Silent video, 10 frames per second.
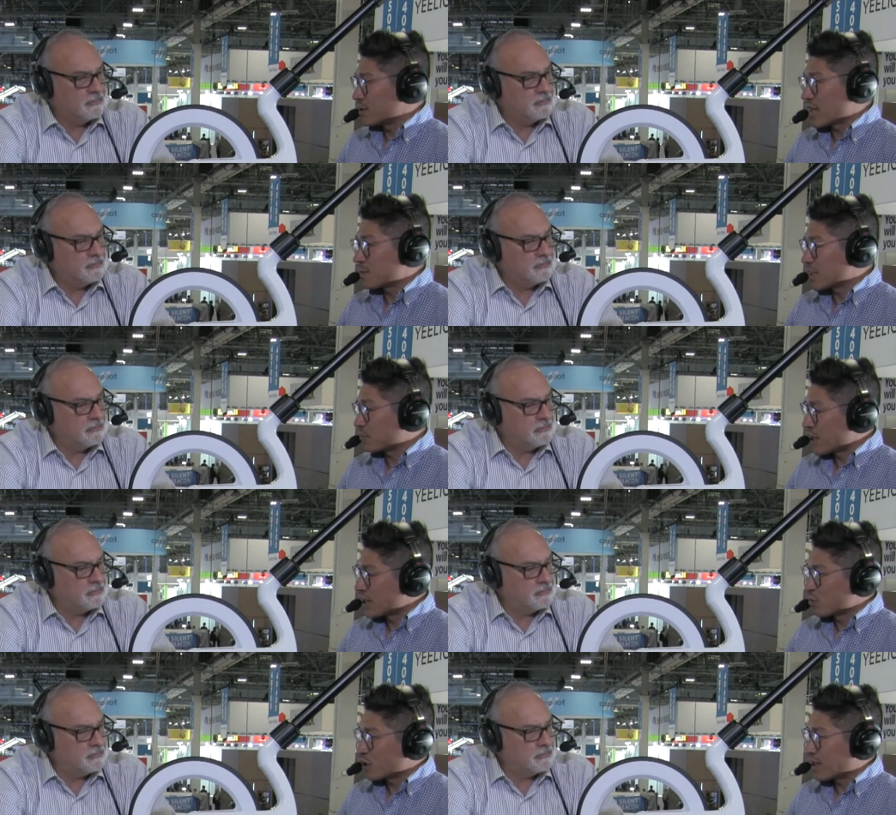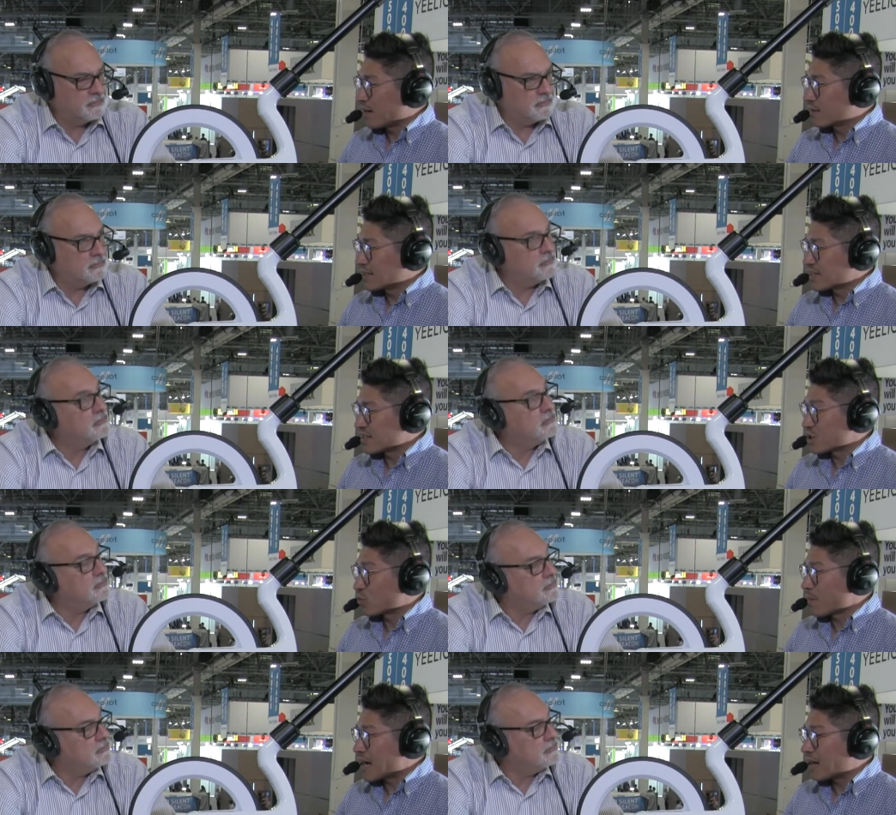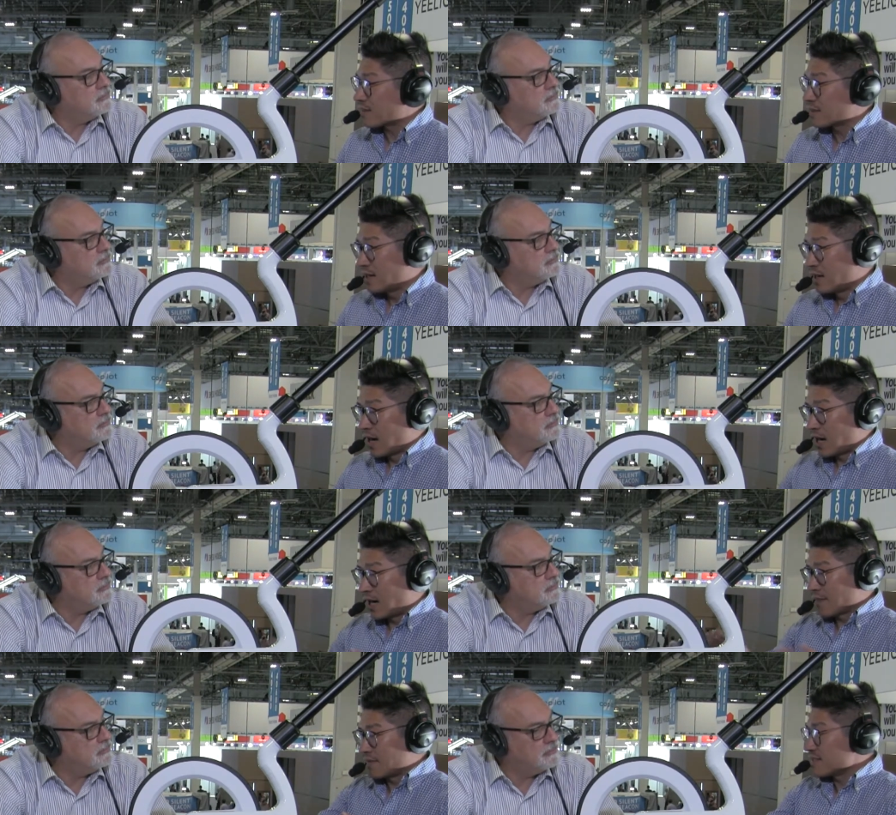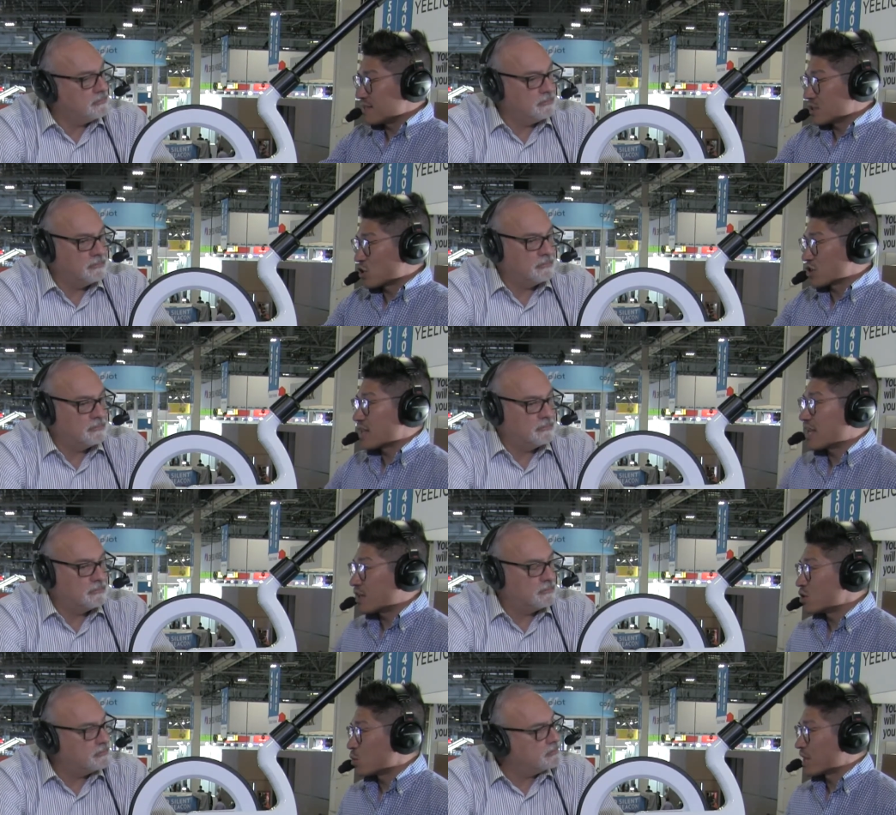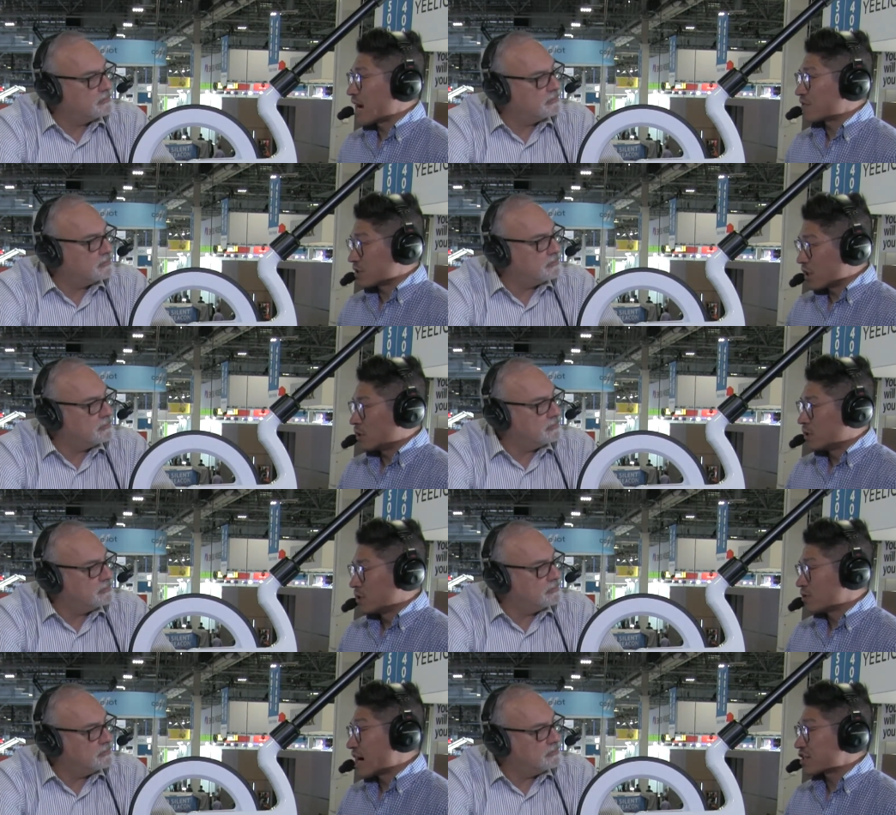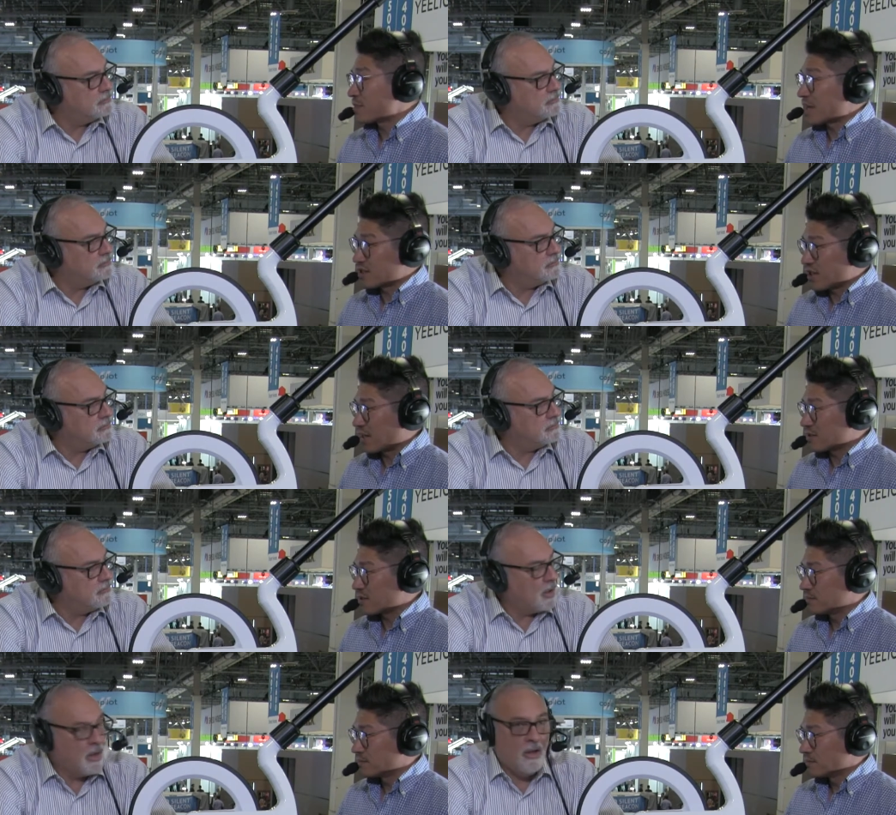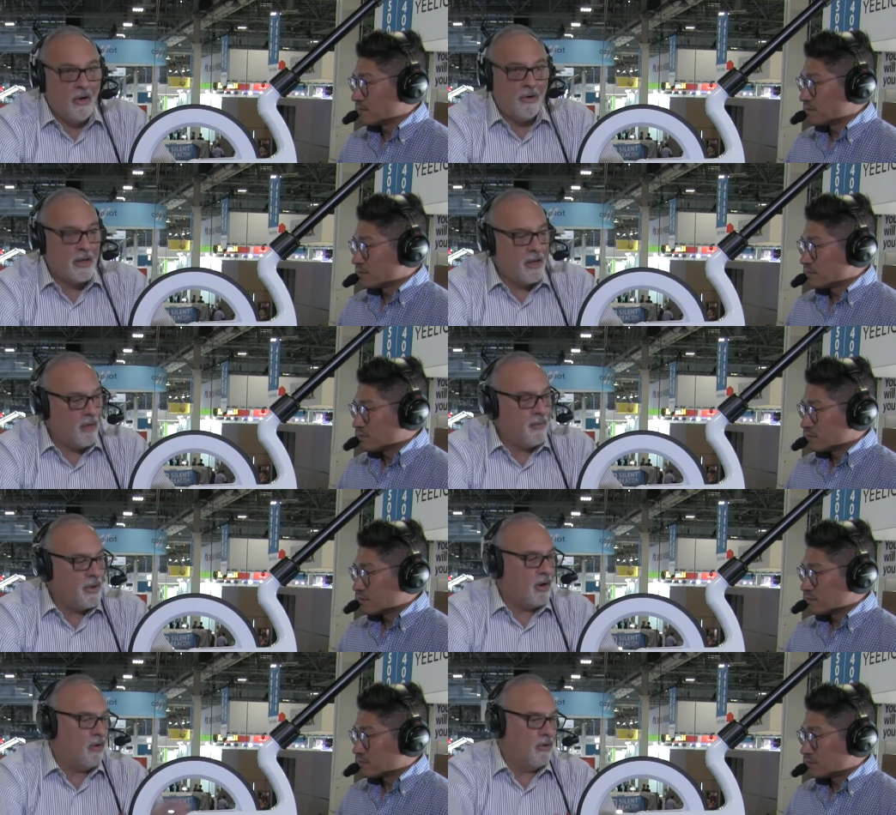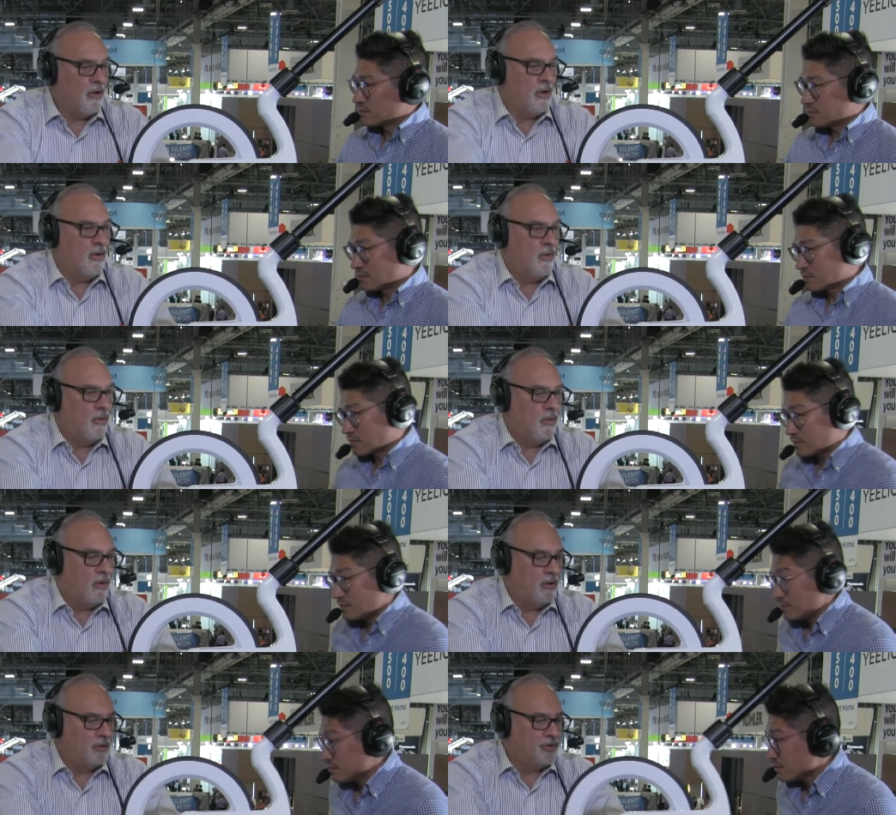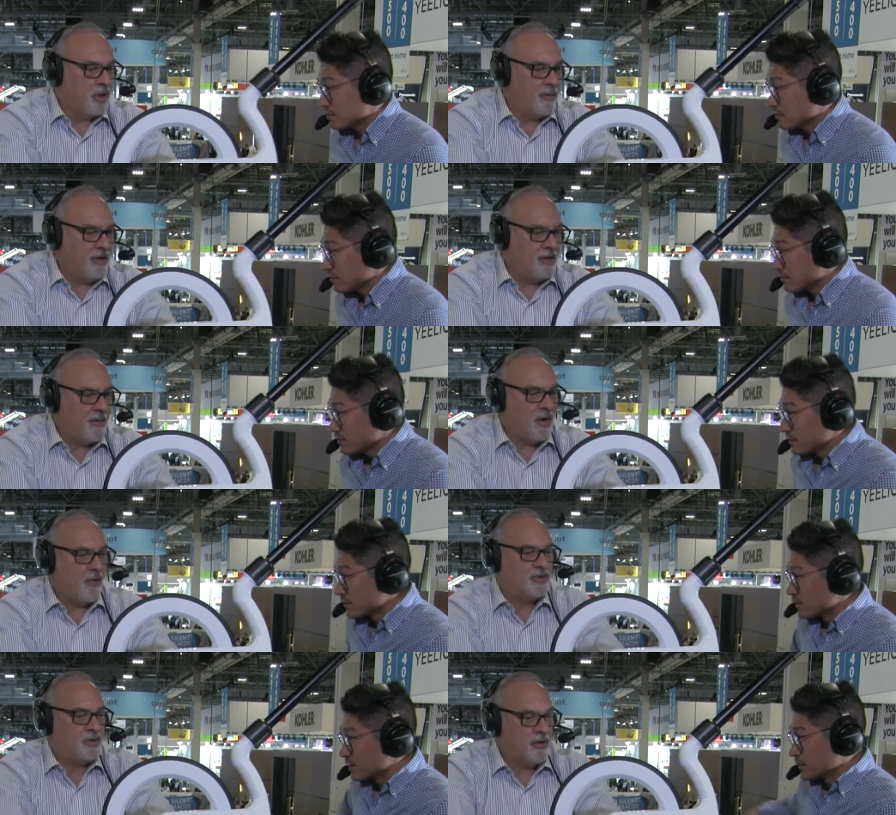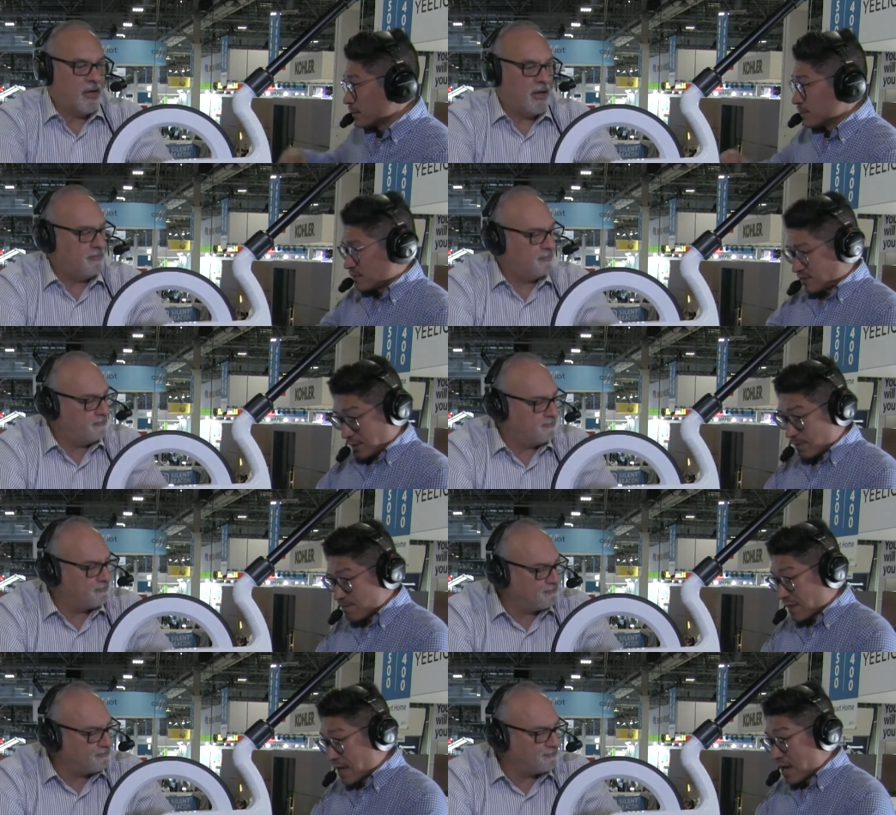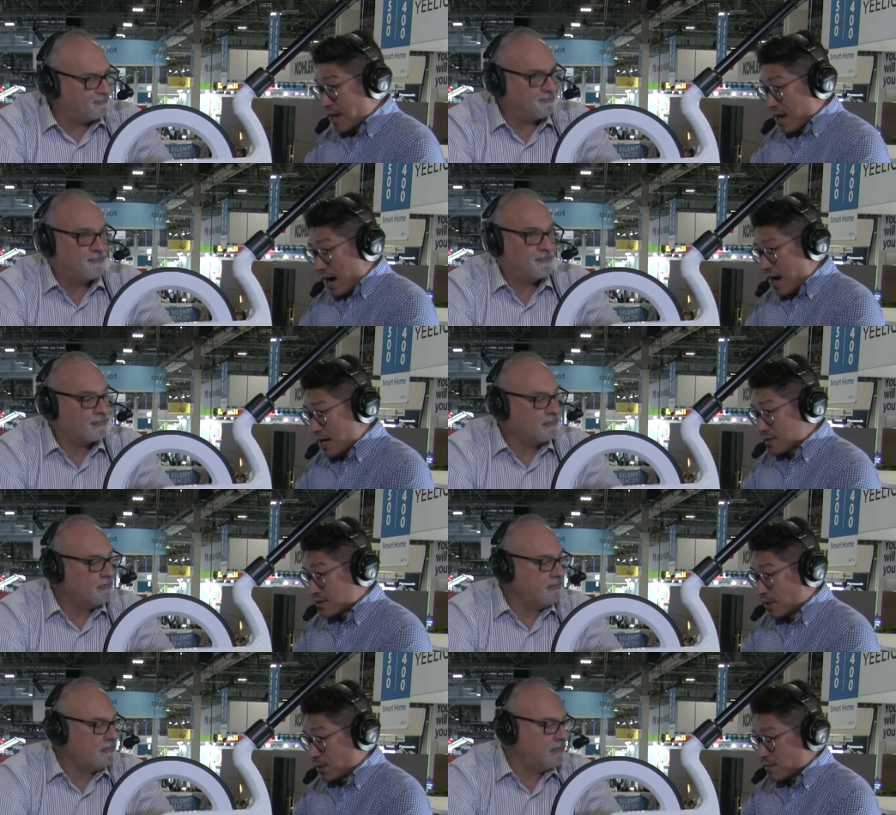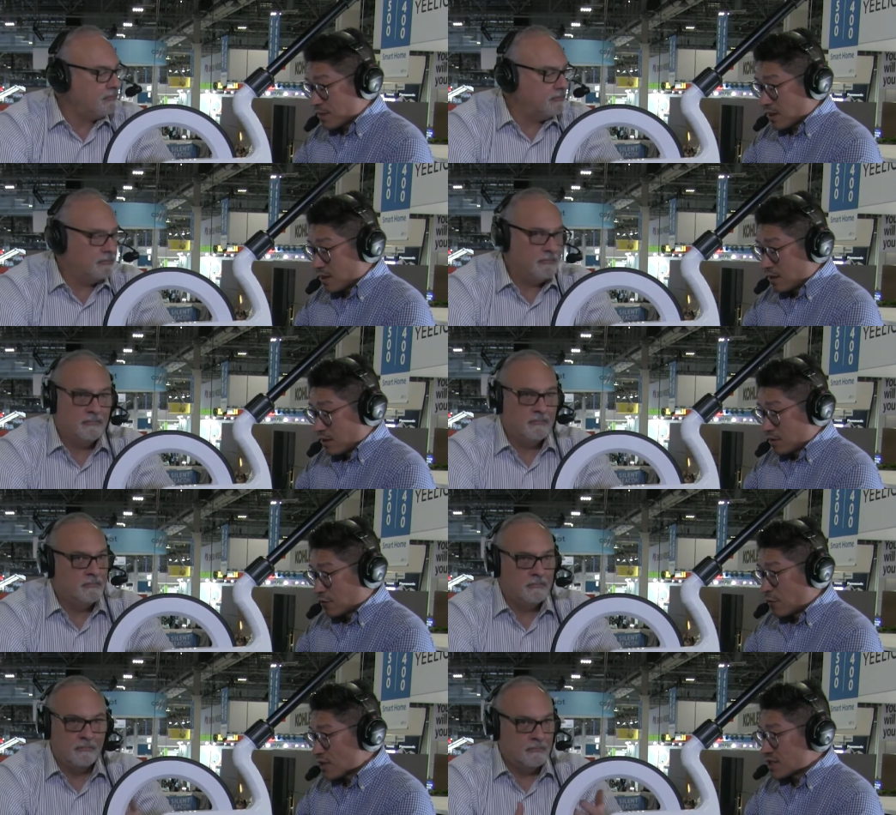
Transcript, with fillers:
Speaker 1: any, any more calculations or math. Uh, and these things will just take you to where you have to go to actually make the change.
Speaker 2: Okay, help me out. Show me a demo. What's going on?
Speaker 1: Uh, so the first thing